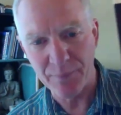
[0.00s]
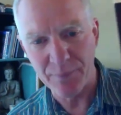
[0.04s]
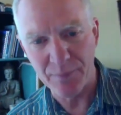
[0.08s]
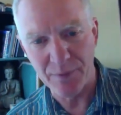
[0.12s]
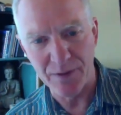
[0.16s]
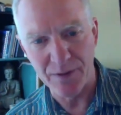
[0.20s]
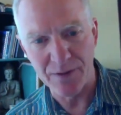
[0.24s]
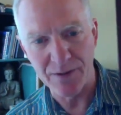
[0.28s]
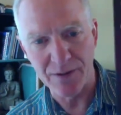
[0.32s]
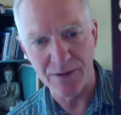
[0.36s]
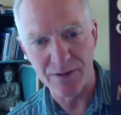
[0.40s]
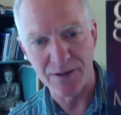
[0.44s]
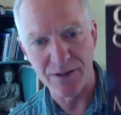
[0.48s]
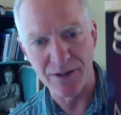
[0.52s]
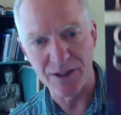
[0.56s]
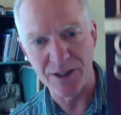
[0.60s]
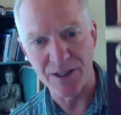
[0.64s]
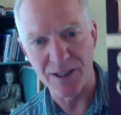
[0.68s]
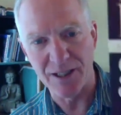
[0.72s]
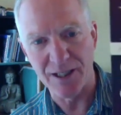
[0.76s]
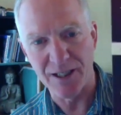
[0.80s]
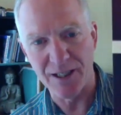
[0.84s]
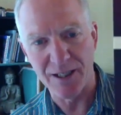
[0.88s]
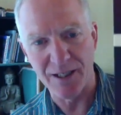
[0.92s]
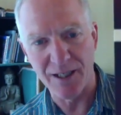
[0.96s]
You can
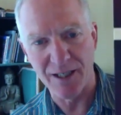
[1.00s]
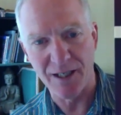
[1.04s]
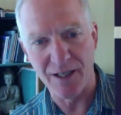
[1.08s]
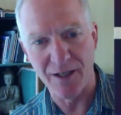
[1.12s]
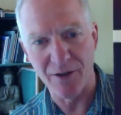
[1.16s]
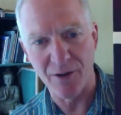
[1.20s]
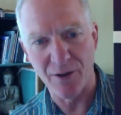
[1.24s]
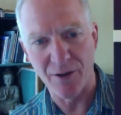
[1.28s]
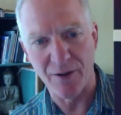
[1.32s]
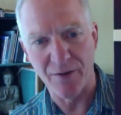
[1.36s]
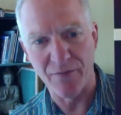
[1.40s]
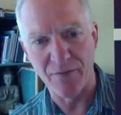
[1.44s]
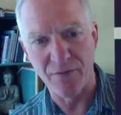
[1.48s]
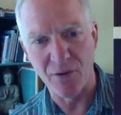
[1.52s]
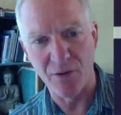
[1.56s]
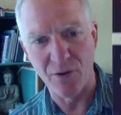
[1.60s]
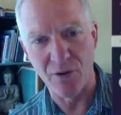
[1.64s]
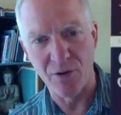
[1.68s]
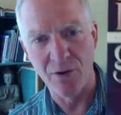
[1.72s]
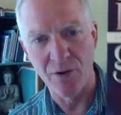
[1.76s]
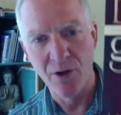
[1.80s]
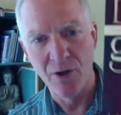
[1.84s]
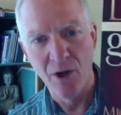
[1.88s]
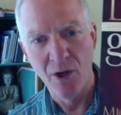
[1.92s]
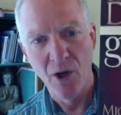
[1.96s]
see it here if
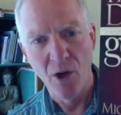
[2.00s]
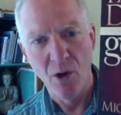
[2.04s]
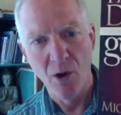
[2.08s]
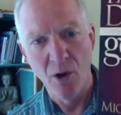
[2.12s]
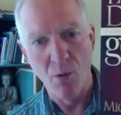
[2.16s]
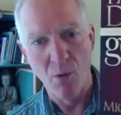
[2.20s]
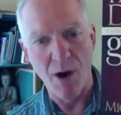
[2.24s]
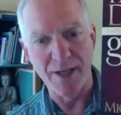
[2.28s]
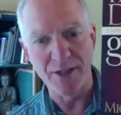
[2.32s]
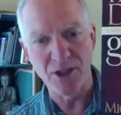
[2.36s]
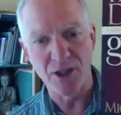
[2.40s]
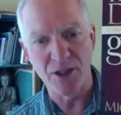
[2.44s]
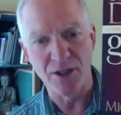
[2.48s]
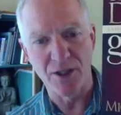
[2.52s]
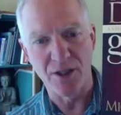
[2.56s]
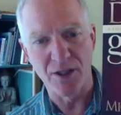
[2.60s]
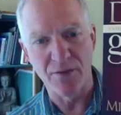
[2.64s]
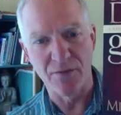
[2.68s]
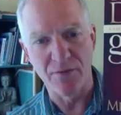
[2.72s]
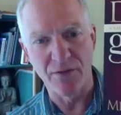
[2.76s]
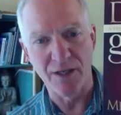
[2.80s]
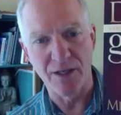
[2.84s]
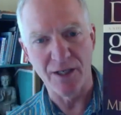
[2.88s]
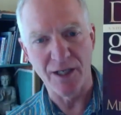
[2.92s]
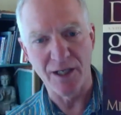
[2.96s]
you're watching
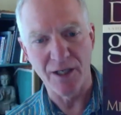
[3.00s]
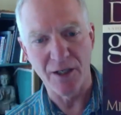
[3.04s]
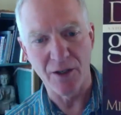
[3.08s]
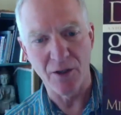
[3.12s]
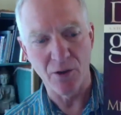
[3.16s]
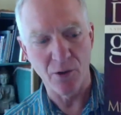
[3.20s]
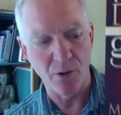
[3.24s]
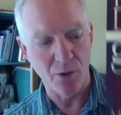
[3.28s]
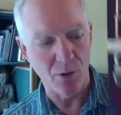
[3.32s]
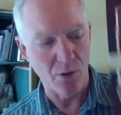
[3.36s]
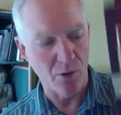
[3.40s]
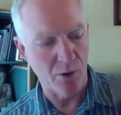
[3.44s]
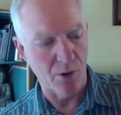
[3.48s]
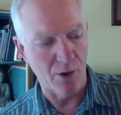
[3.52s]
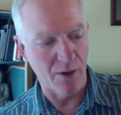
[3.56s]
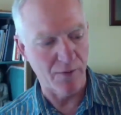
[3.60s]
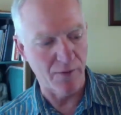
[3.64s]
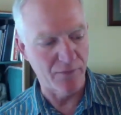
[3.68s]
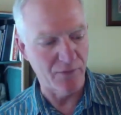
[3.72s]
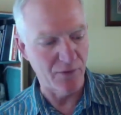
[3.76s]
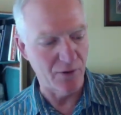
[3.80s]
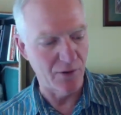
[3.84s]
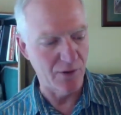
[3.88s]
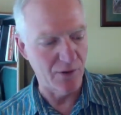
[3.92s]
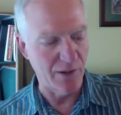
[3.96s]
the video, or
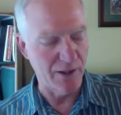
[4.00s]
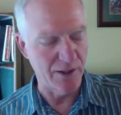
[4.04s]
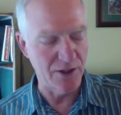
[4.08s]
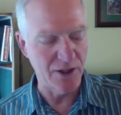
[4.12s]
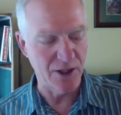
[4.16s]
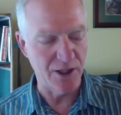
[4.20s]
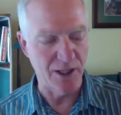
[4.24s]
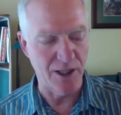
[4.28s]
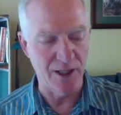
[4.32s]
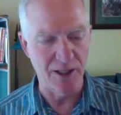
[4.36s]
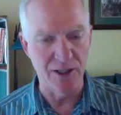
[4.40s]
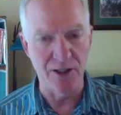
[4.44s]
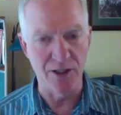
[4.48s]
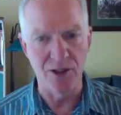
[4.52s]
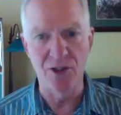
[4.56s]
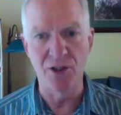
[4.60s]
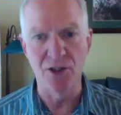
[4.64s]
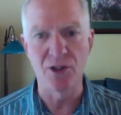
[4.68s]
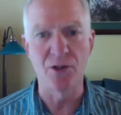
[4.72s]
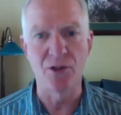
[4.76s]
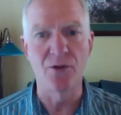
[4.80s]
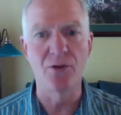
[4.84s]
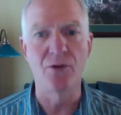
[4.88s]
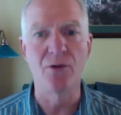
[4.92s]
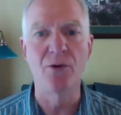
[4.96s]
if you're listening
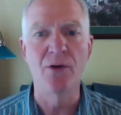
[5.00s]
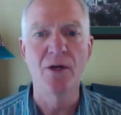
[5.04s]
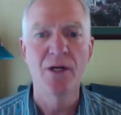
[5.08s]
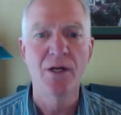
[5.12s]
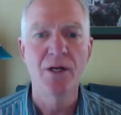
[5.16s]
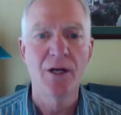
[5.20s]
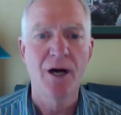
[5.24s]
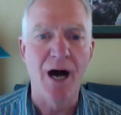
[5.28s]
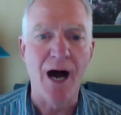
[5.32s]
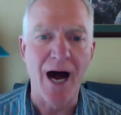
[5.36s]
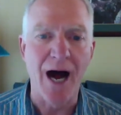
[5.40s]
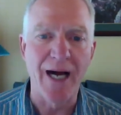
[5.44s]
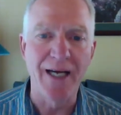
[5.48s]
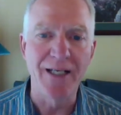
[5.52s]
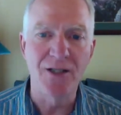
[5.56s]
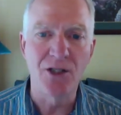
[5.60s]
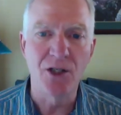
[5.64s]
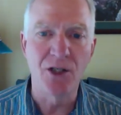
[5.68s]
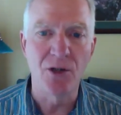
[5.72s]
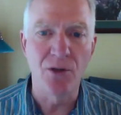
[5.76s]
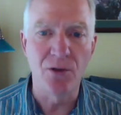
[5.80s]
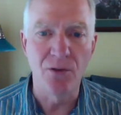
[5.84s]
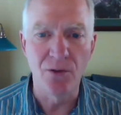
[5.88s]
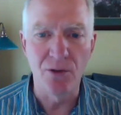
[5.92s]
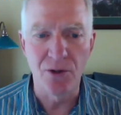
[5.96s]
to
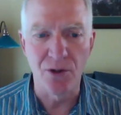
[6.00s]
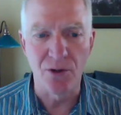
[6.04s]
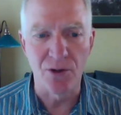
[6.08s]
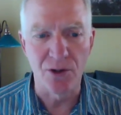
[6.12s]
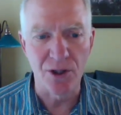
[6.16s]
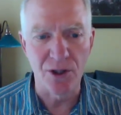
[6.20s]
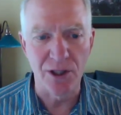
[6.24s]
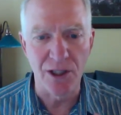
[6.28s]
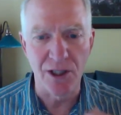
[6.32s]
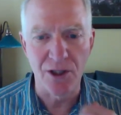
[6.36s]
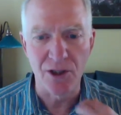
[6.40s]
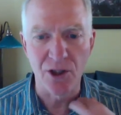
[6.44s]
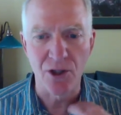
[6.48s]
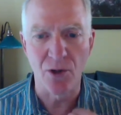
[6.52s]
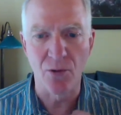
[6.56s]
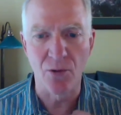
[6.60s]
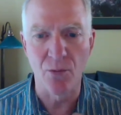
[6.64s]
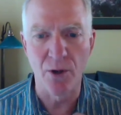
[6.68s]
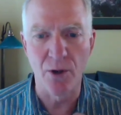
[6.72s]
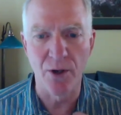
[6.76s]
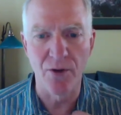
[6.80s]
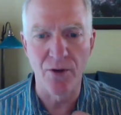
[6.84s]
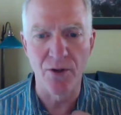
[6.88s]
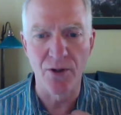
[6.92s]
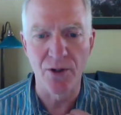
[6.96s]
iTunes or Stitcher,
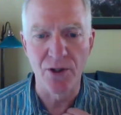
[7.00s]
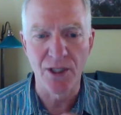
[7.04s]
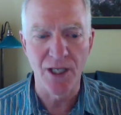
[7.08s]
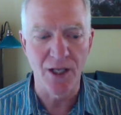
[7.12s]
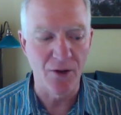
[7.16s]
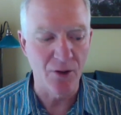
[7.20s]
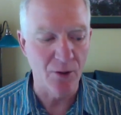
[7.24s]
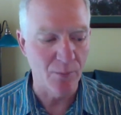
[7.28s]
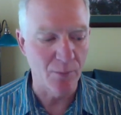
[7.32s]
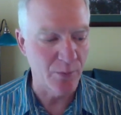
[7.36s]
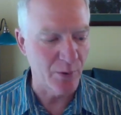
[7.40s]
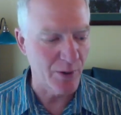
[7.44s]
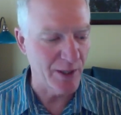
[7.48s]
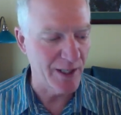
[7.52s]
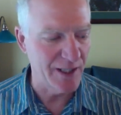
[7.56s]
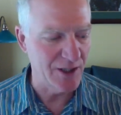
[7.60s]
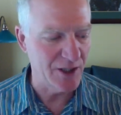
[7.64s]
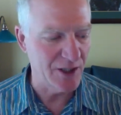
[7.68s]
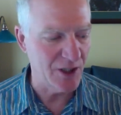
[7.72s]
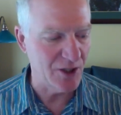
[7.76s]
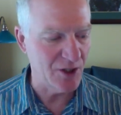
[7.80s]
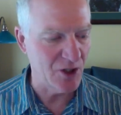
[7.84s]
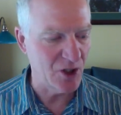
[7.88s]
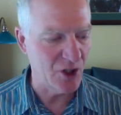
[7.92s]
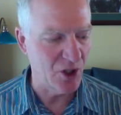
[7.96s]
one of those other
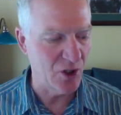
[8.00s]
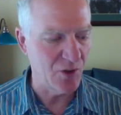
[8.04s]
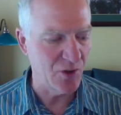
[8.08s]
places.